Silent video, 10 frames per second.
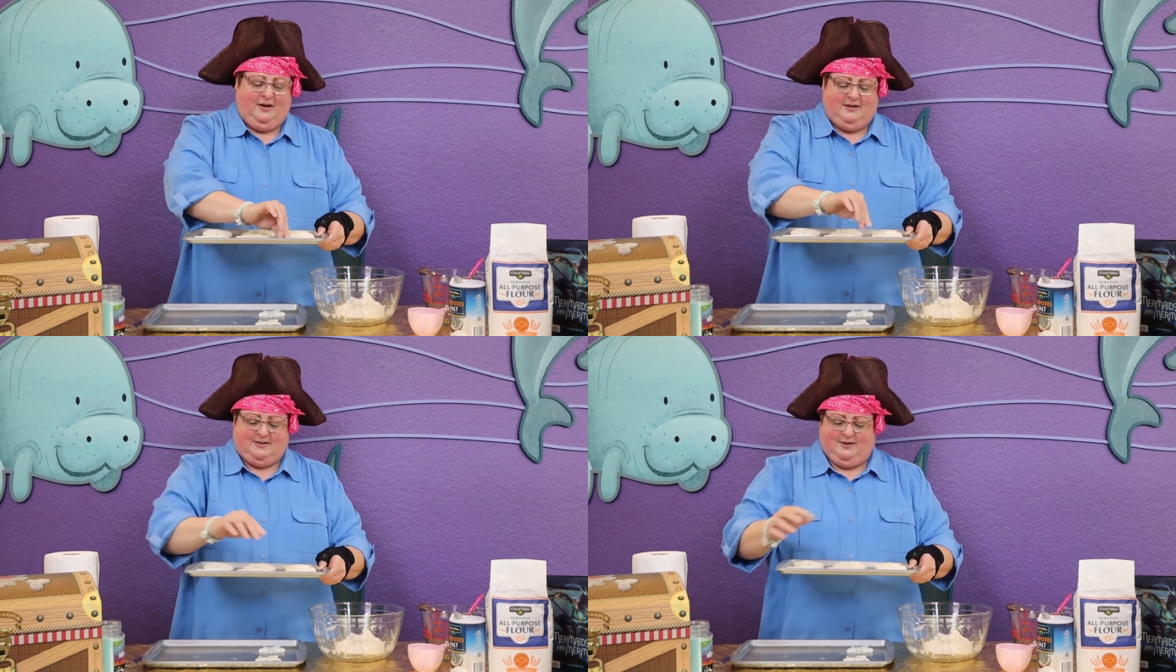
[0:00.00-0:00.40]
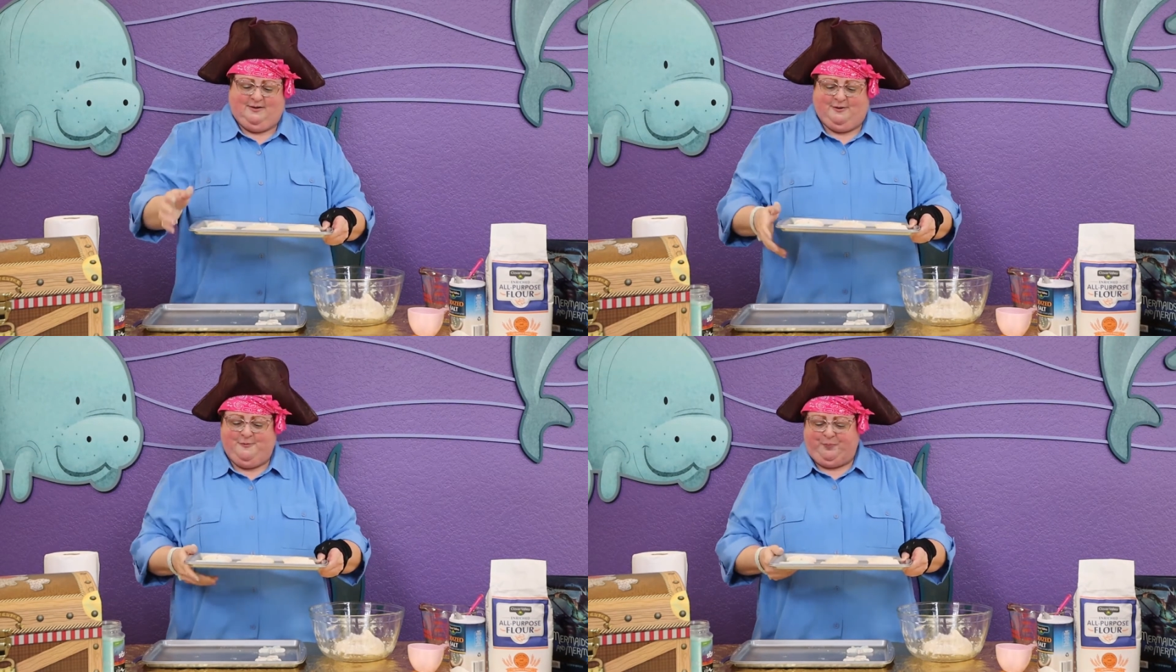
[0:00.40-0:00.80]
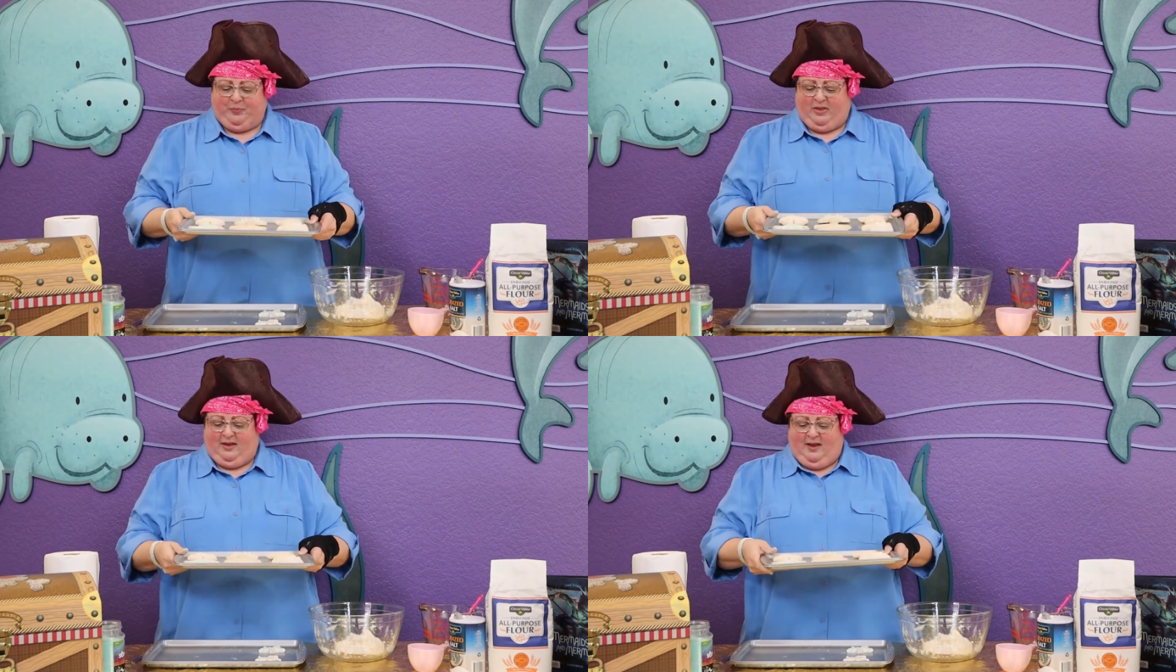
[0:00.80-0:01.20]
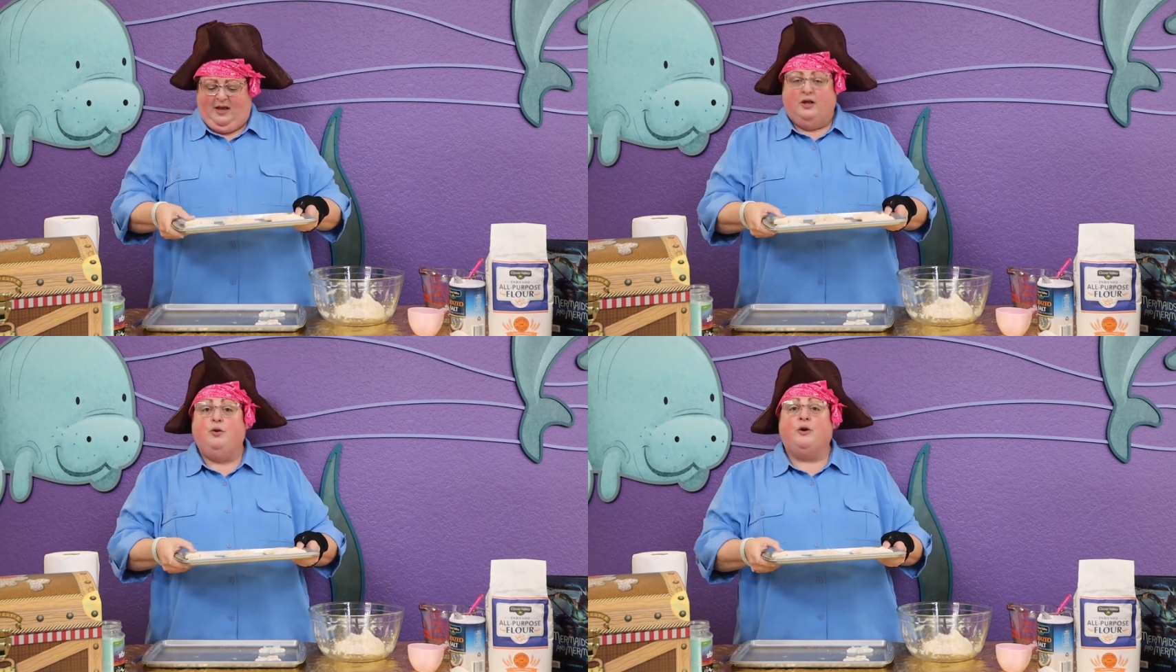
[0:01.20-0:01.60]
So
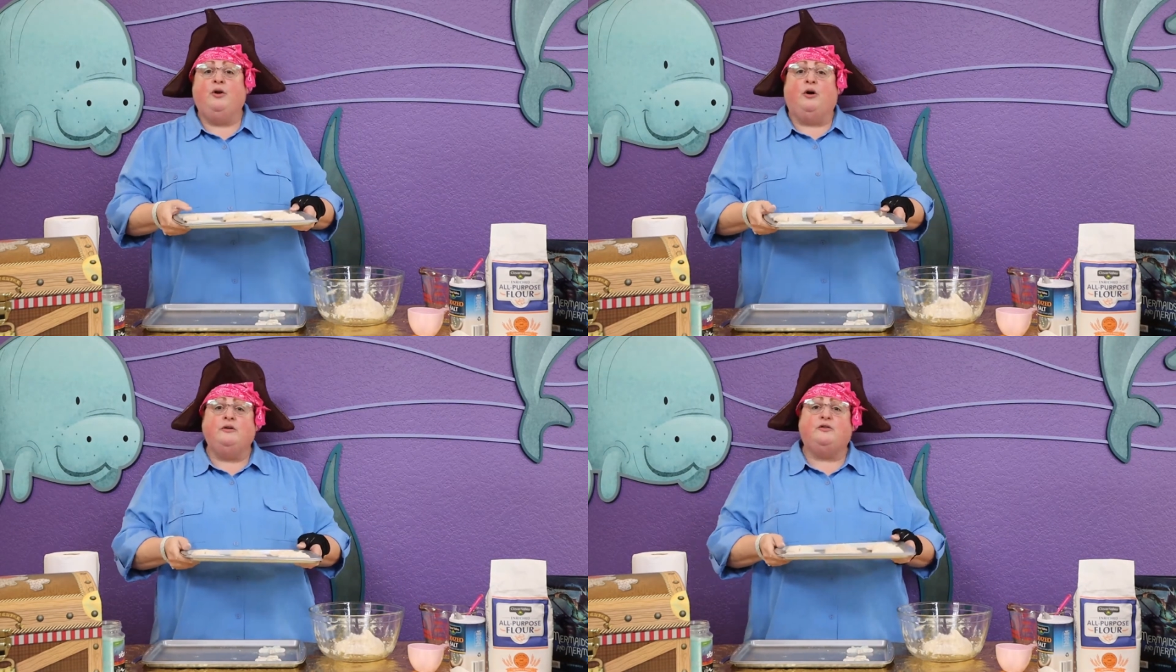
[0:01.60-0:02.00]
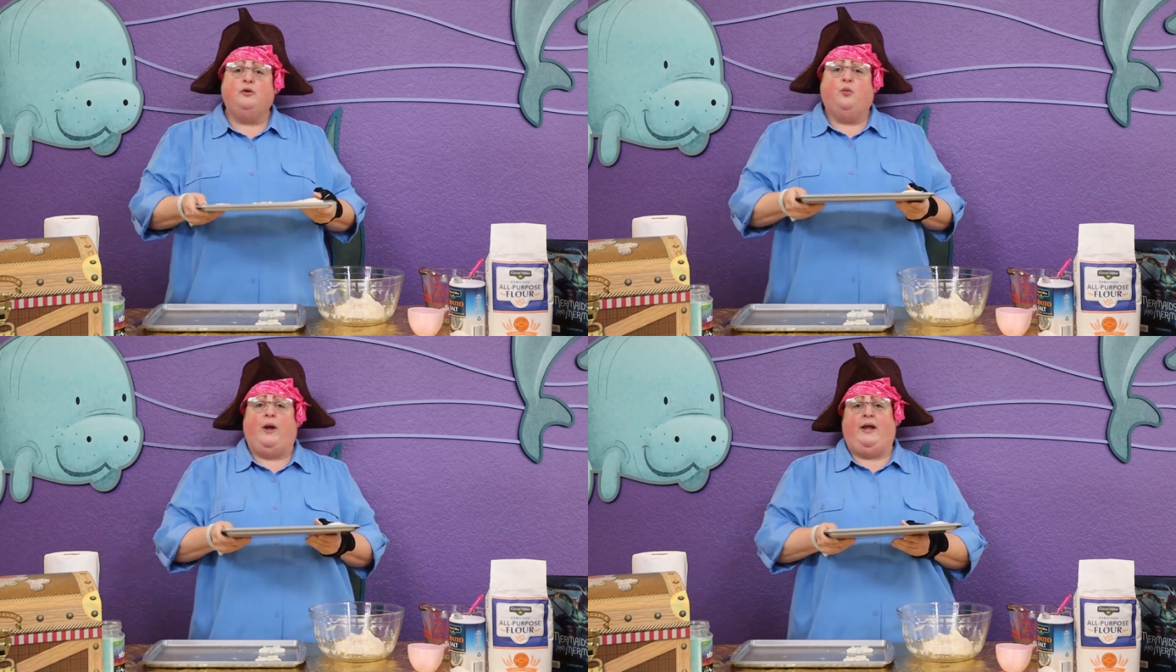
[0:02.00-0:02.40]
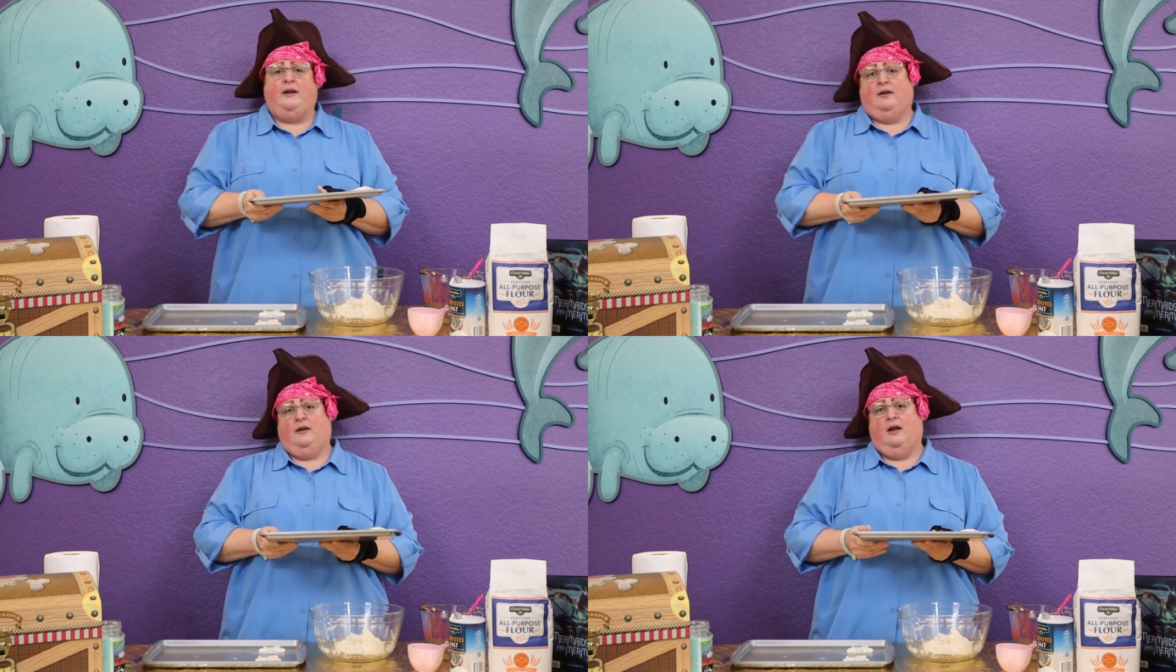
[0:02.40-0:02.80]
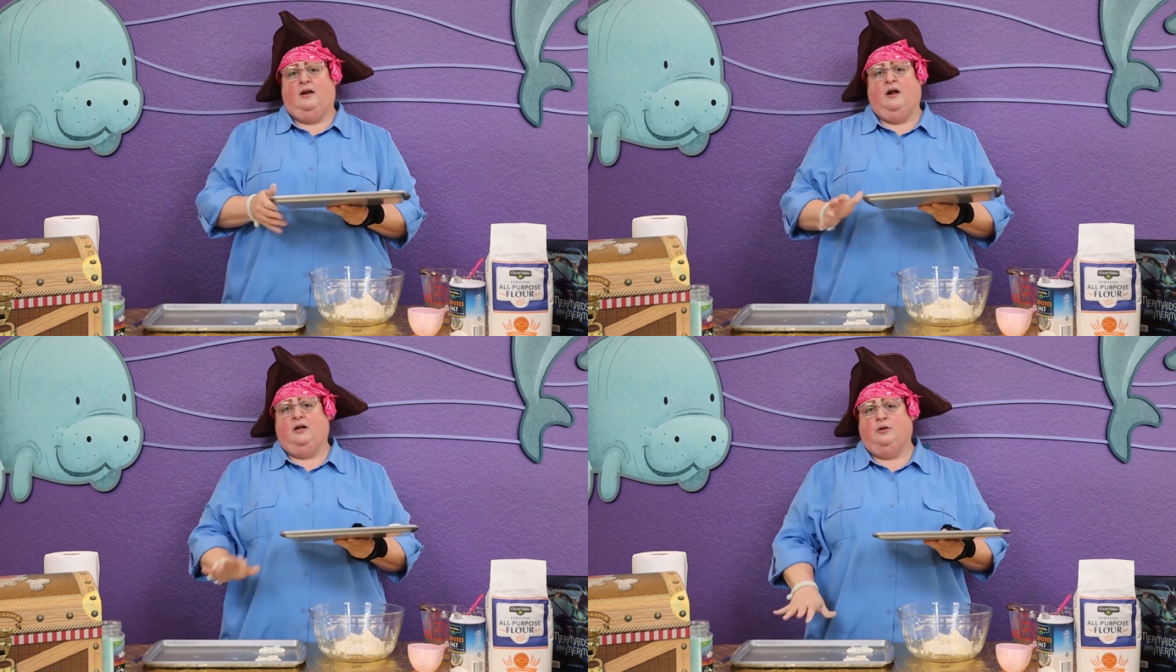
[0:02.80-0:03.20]
you can also wait and
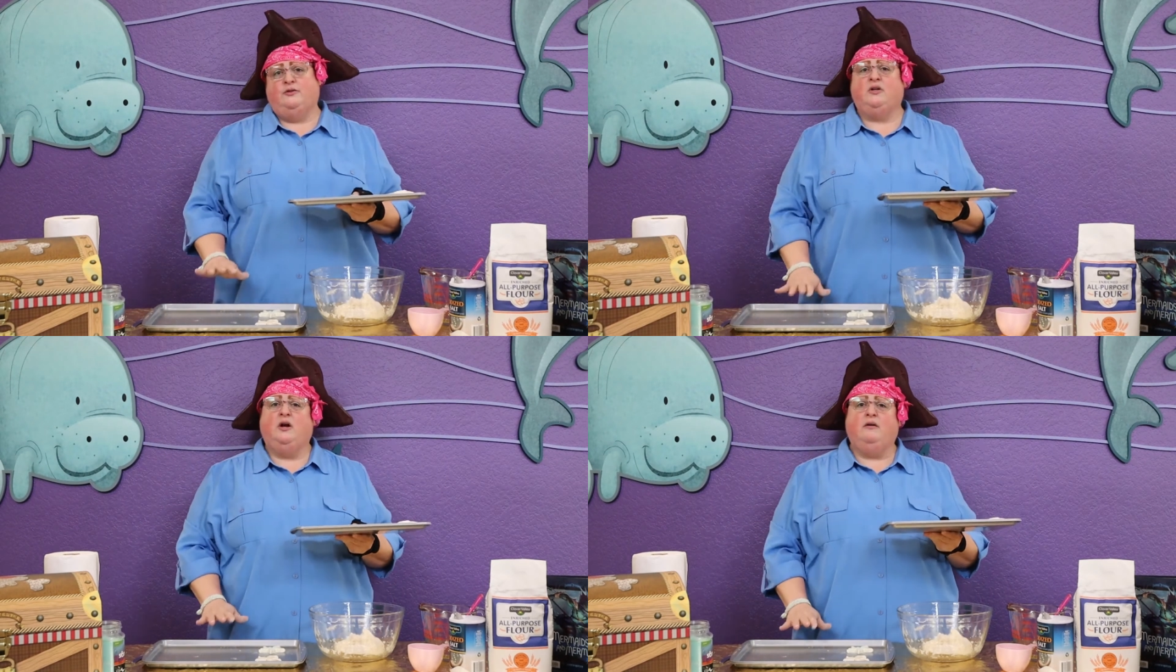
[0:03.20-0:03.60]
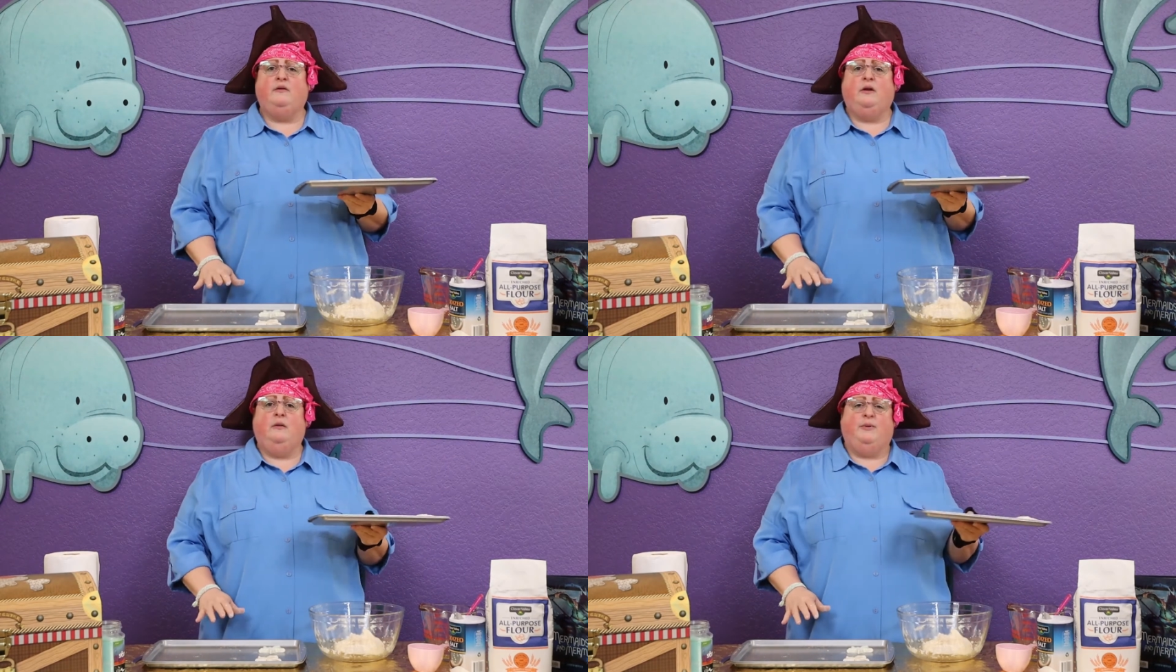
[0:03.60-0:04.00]
not use an oven,